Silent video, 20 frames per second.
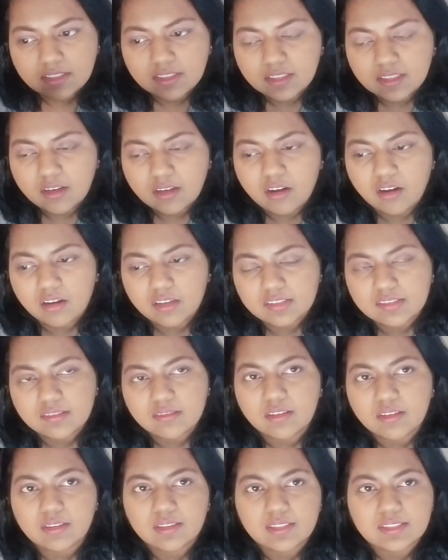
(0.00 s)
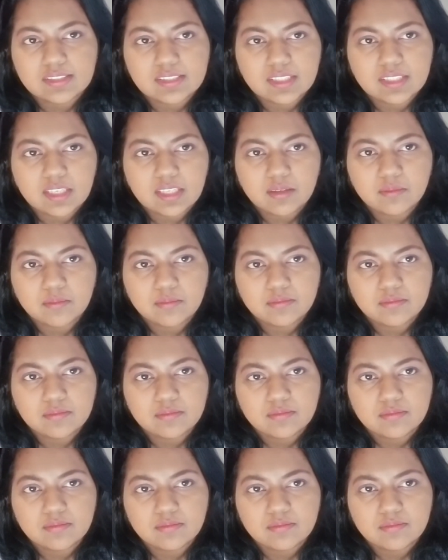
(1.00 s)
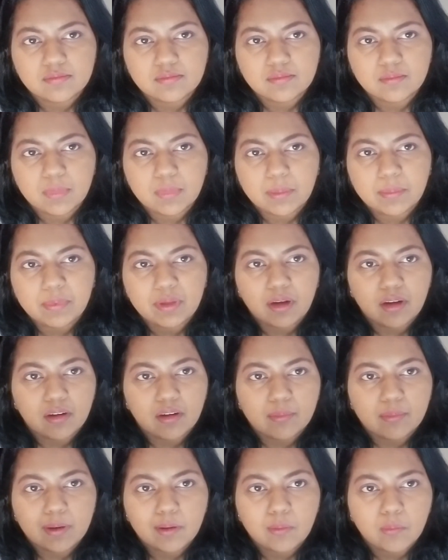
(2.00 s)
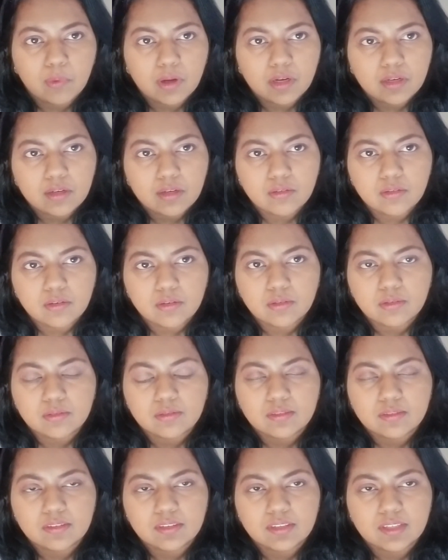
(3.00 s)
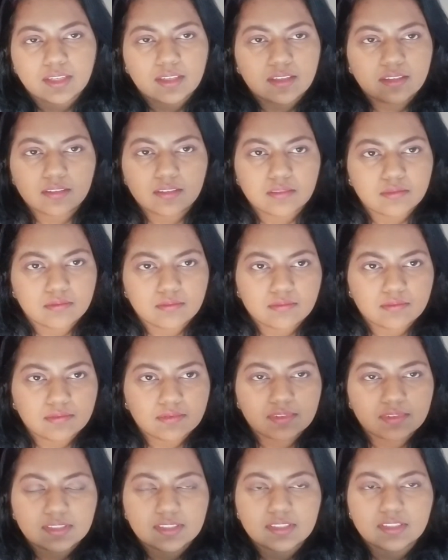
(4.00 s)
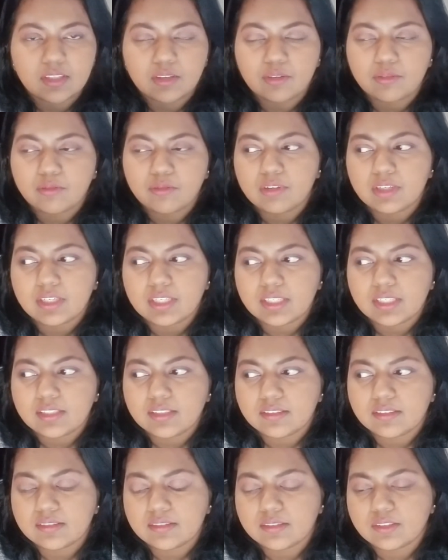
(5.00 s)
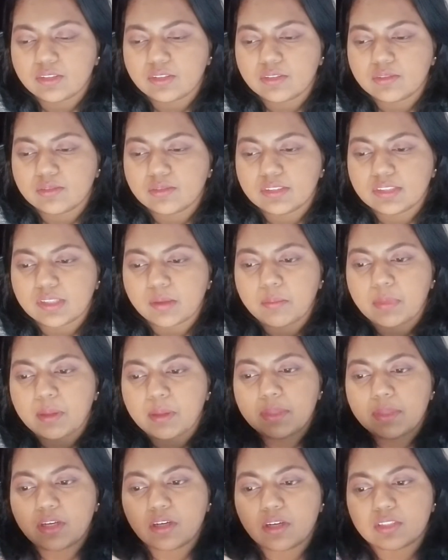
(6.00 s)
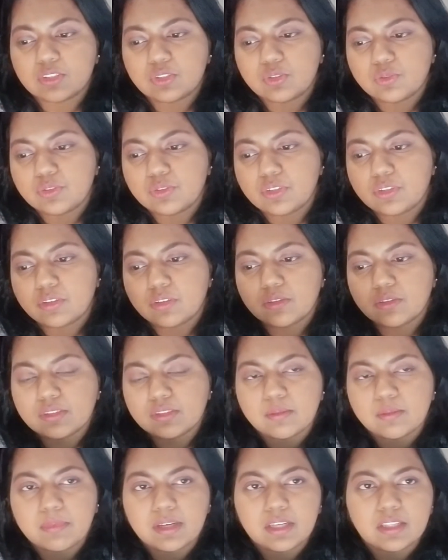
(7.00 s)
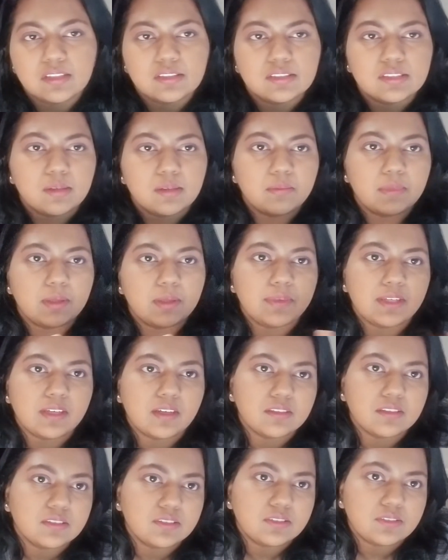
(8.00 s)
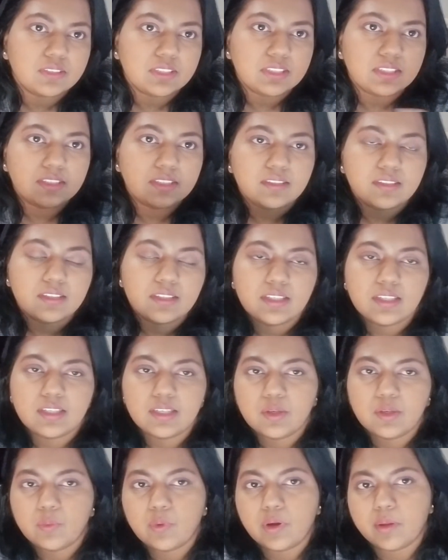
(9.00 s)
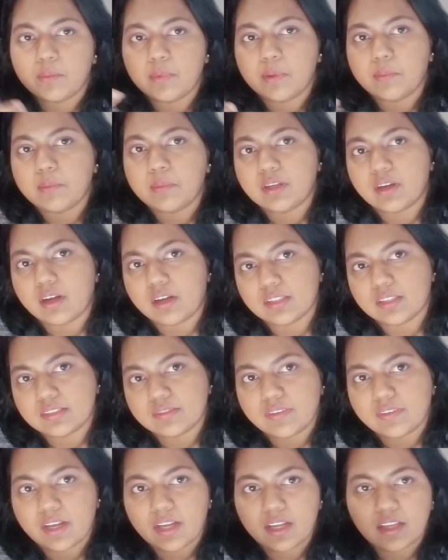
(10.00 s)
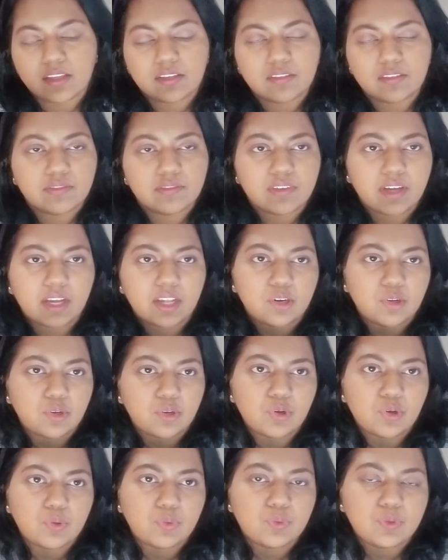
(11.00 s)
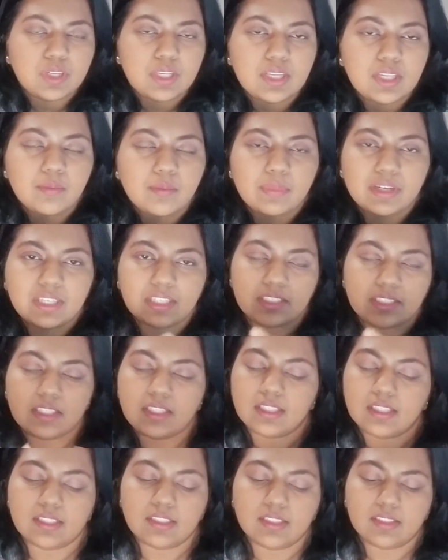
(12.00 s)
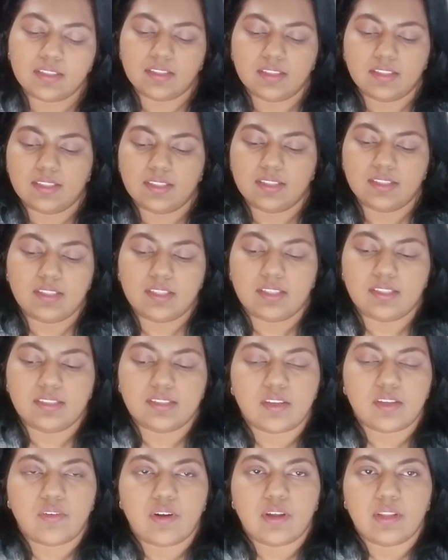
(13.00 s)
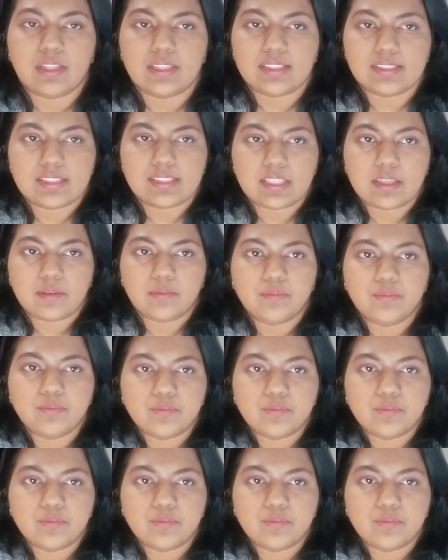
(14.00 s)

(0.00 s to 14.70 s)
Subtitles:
cost around the same, maybe off by €1. Like, it's not really, you know, some maybe cost €2 a month, some maybe cost 3, one maybe cost 5, I don't know, but it's around the same.